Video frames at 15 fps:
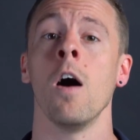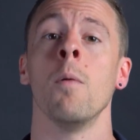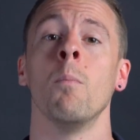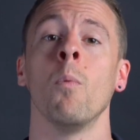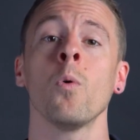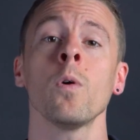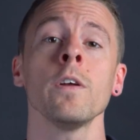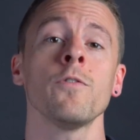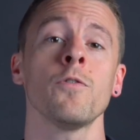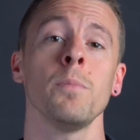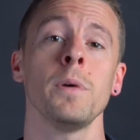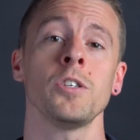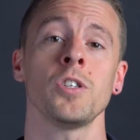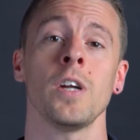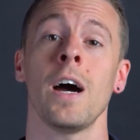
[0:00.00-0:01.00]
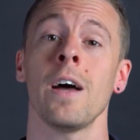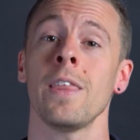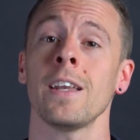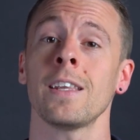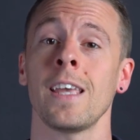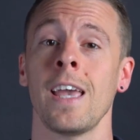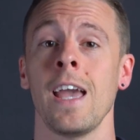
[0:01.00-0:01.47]
More information on
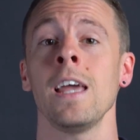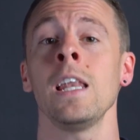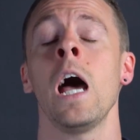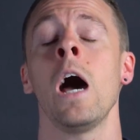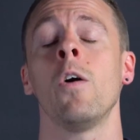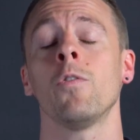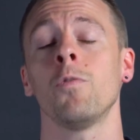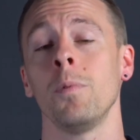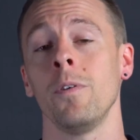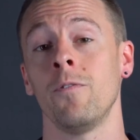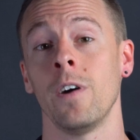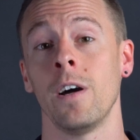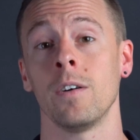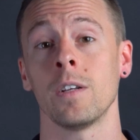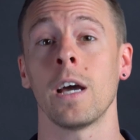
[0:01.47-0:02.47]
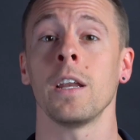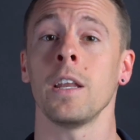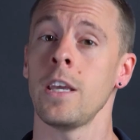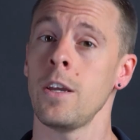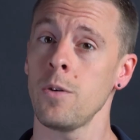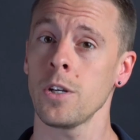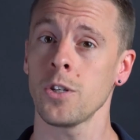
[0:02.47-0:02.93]
that can, however, be found on
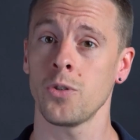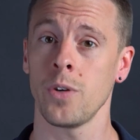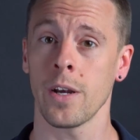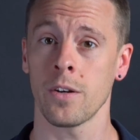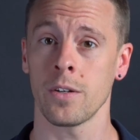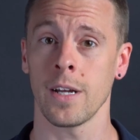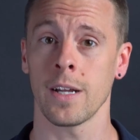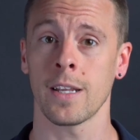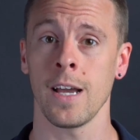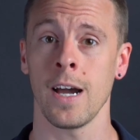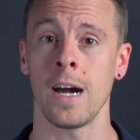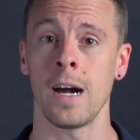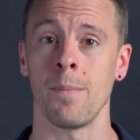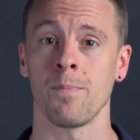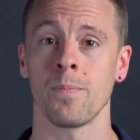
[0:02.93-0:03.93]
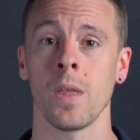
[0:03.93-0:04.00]
hearingtracker.com.